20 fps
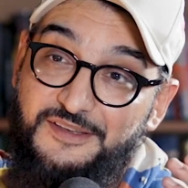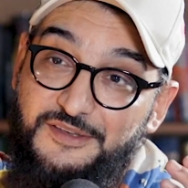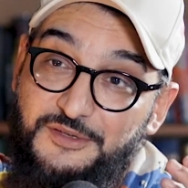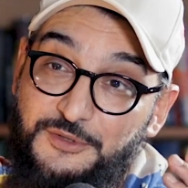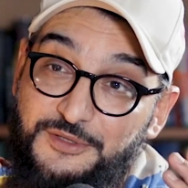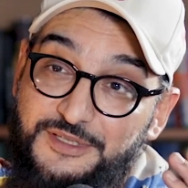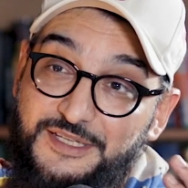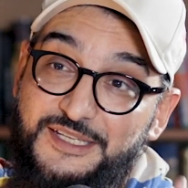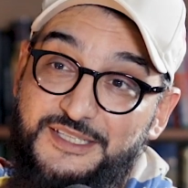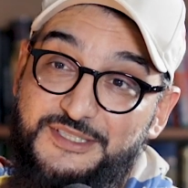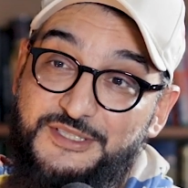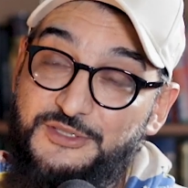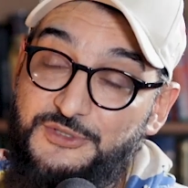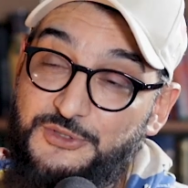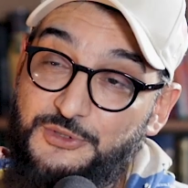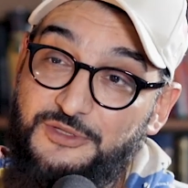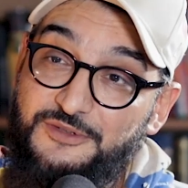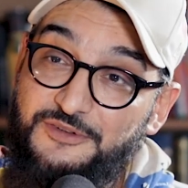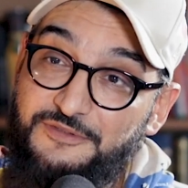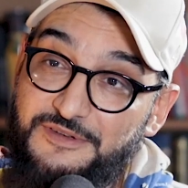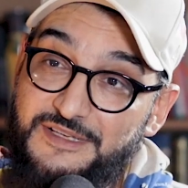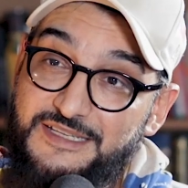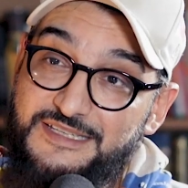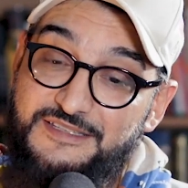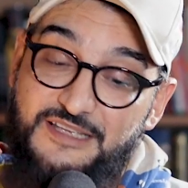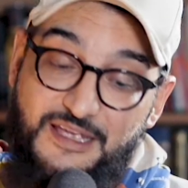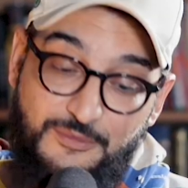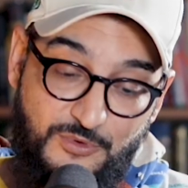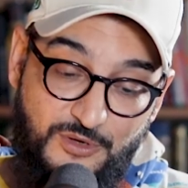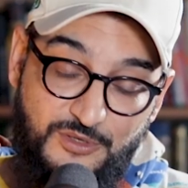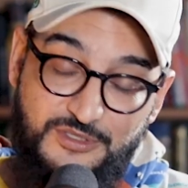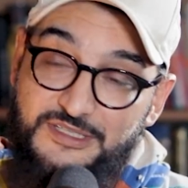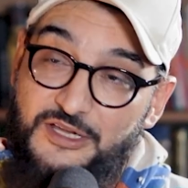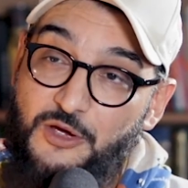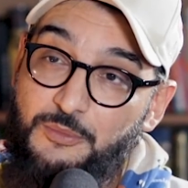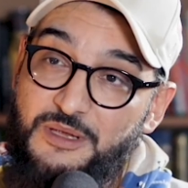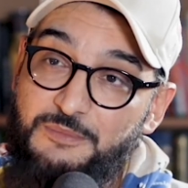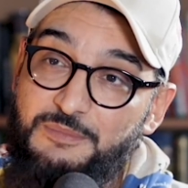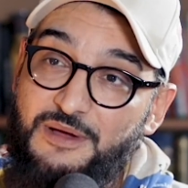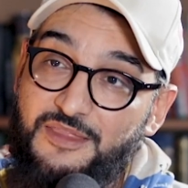You did a sujood the first time.
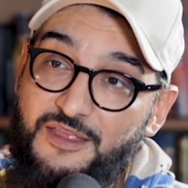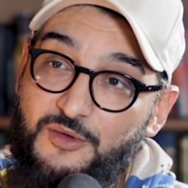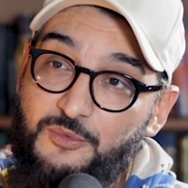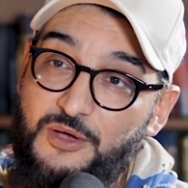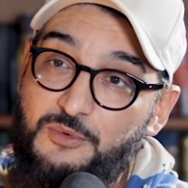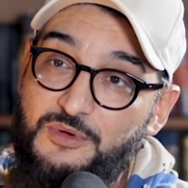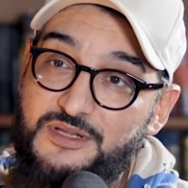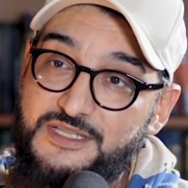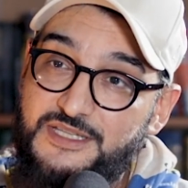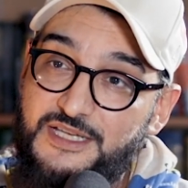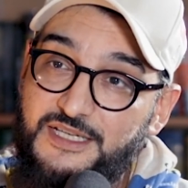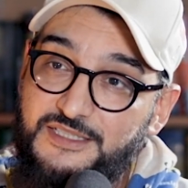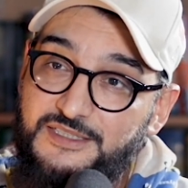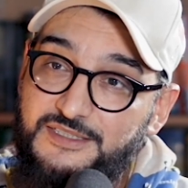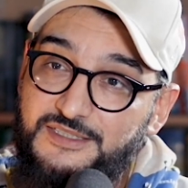Tell me about that. Where was that?